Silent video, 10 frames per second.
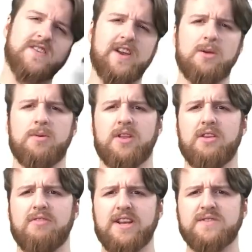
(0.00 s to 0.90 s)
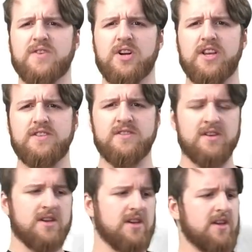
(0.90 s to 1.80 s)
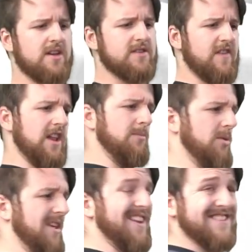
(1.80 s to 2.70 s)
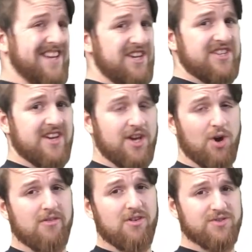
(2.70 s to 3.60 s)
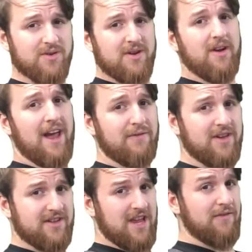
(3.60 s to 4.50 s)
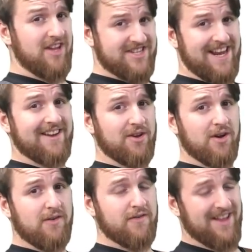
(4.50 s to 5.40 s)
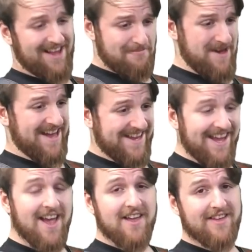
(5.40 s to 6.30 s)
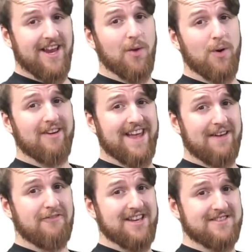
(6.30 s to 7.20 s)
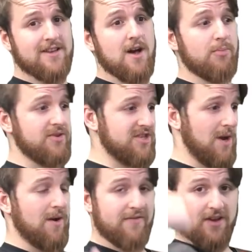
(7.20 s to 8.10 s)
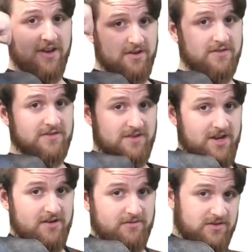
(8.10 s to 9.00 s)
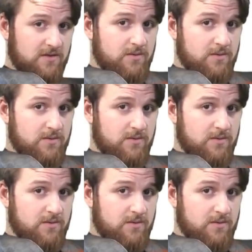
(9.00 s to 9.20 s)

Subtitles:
available in a range of colours. It's available in a t-shirt, or also if you're Chad enough, like me, then you can wear get a vest top and show off their guns. You know, 2